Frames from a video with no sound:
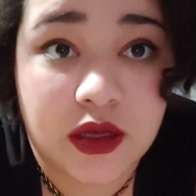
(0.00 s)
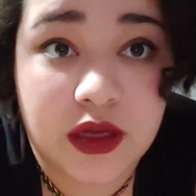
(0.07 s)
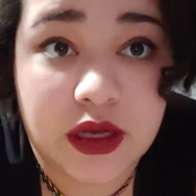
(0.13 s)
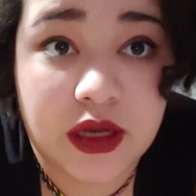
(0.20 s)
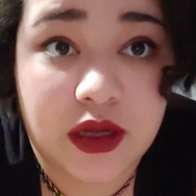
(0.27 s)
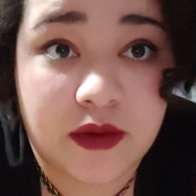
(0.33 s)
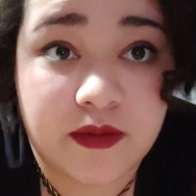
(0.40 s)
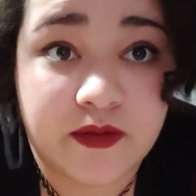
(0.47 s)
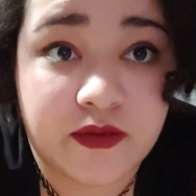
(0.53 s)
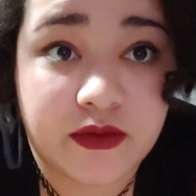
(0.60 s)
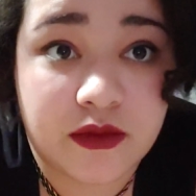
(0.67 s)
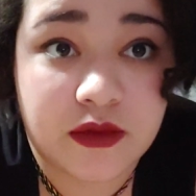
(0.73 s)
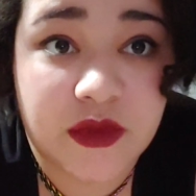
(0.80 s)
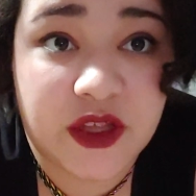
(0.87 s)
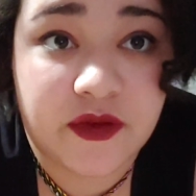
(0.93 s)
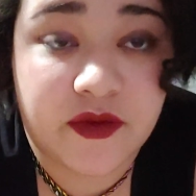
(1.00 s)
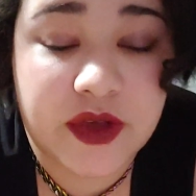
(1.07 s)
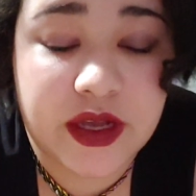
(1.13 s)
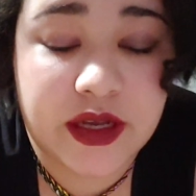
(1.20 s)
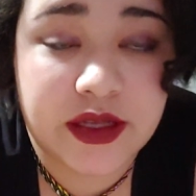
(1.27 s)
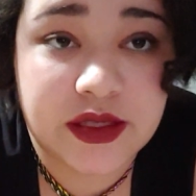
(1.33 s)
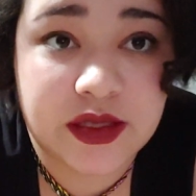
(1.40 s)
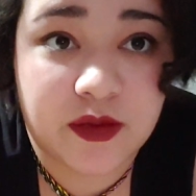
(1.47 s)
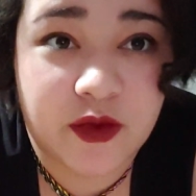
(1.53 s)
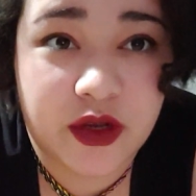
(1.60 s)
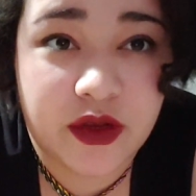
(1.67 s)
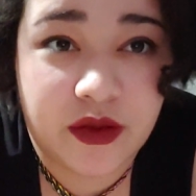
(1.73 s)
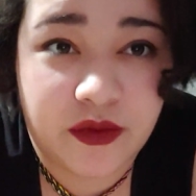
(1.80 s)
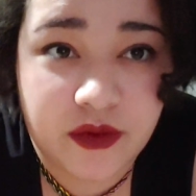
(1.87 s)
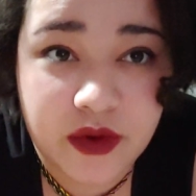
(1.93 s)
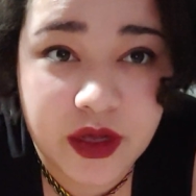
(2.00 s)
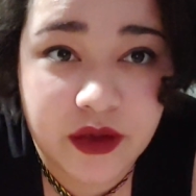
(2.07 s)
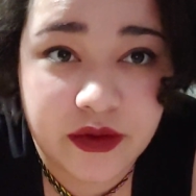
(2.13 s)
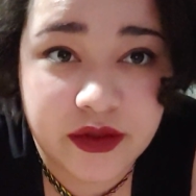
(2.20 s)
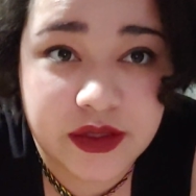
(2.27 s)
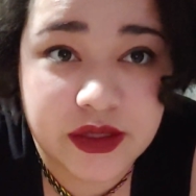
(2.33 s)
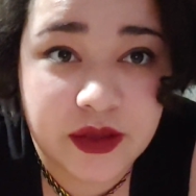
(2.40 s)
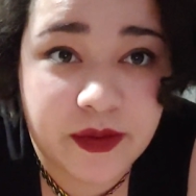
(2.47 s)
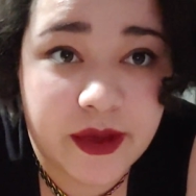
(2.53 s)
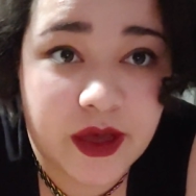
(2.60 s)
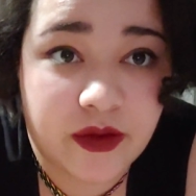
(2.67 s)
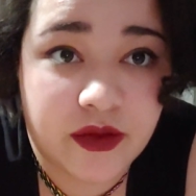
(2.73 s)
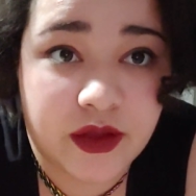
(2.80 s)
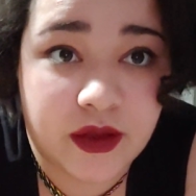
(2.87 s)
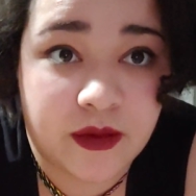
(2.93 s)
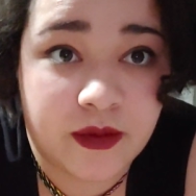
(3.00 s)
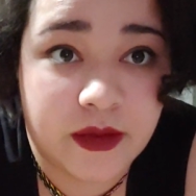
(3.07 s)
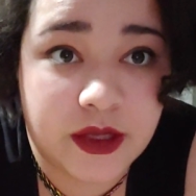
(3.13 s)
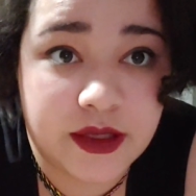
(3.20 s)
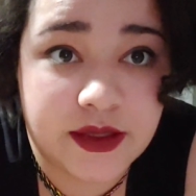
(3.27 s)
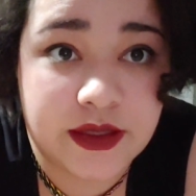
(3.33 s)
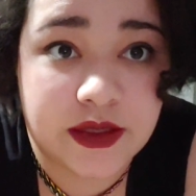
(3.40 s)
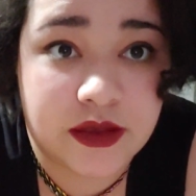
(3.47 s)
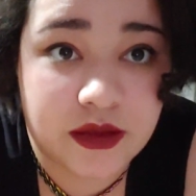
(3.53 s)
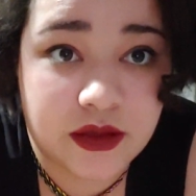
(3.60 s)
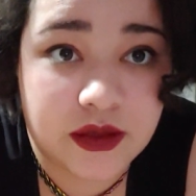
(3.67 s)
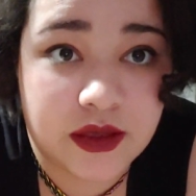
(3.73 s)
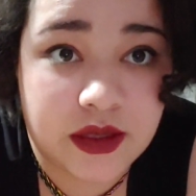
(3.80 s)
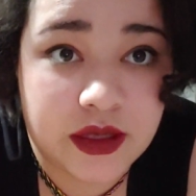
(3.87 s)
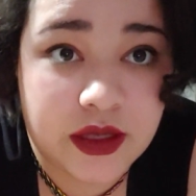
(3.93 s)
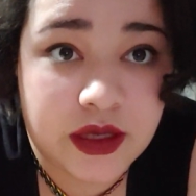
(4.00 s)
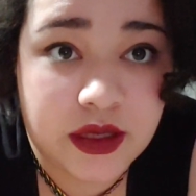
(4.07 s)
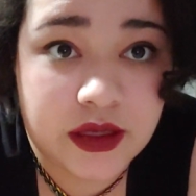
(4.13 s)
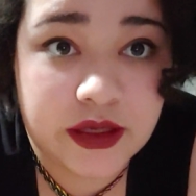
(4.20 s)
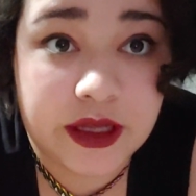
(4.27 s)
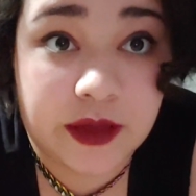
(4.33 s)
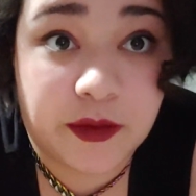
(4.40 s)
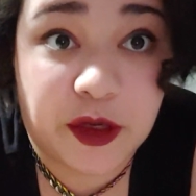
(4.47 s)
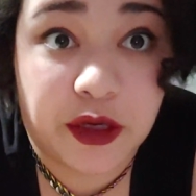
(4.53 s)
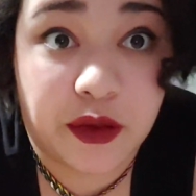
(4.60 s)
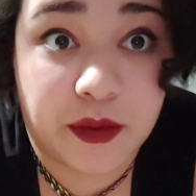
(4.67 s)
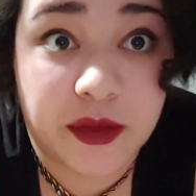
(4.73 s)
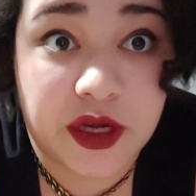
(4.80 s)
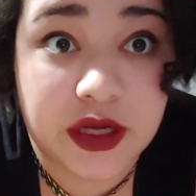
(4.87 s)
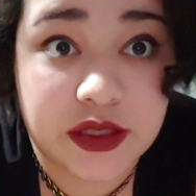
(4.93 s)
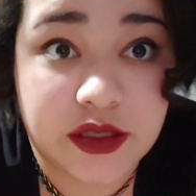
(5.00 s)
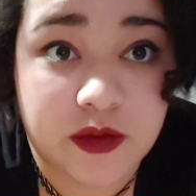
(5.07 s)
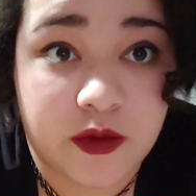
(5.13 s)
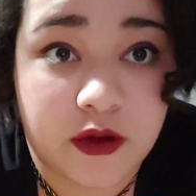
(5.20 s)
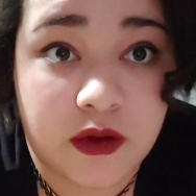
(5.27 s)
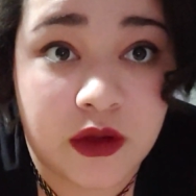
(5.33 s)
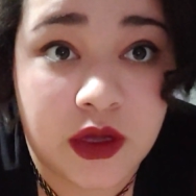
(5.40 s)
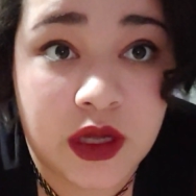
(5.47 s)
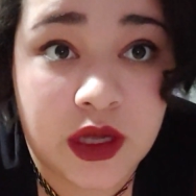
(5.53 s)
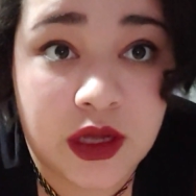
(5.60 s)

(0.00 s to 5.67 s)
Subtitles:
And finding someone who knows about them is damn near impossible.